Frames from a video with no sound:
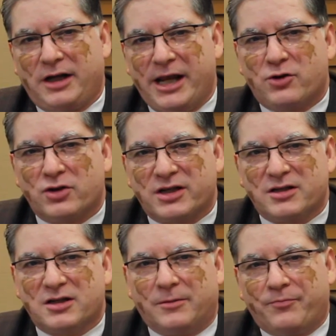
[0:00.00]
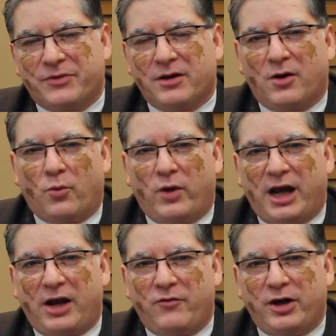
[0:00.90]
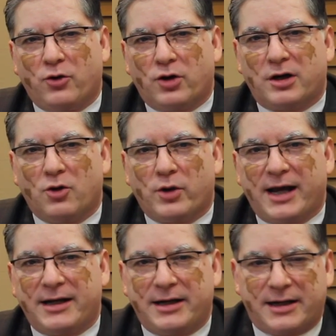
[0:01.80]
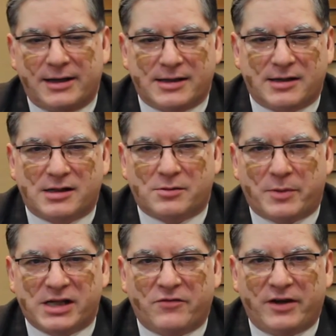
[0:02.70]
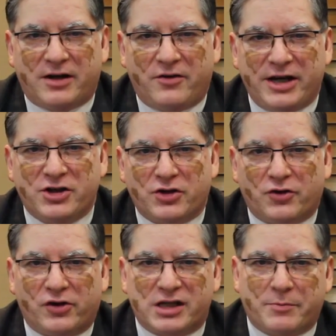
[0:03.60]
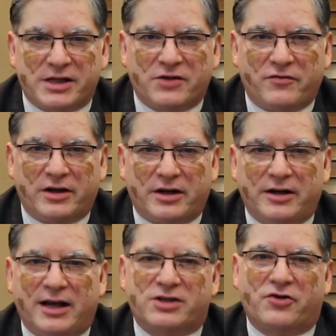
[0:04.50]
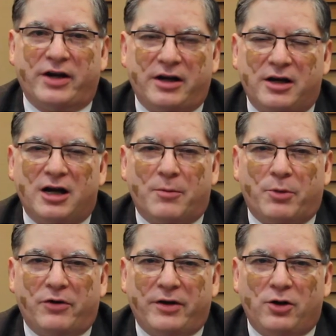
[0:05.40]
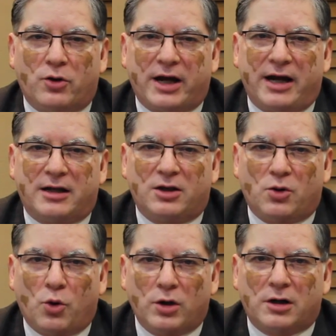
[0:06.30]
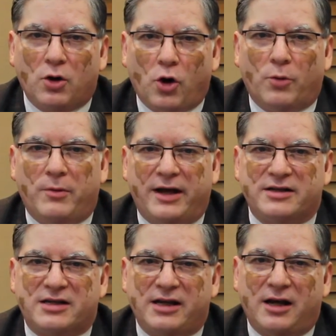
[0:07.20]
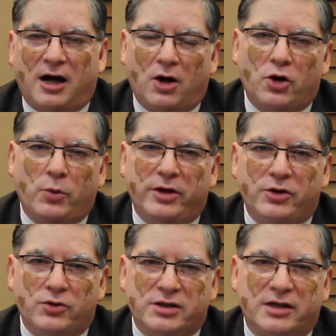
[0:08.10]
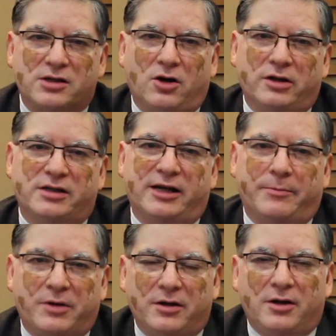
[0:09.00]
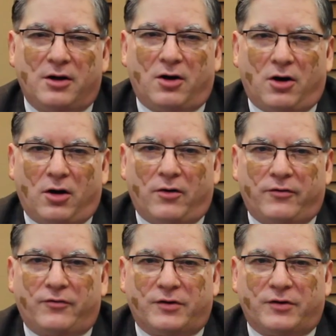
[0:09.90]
ecosystem where we don't look at it as a specific region or a specific industry, but we look at the whole globe and see how do we use this concept of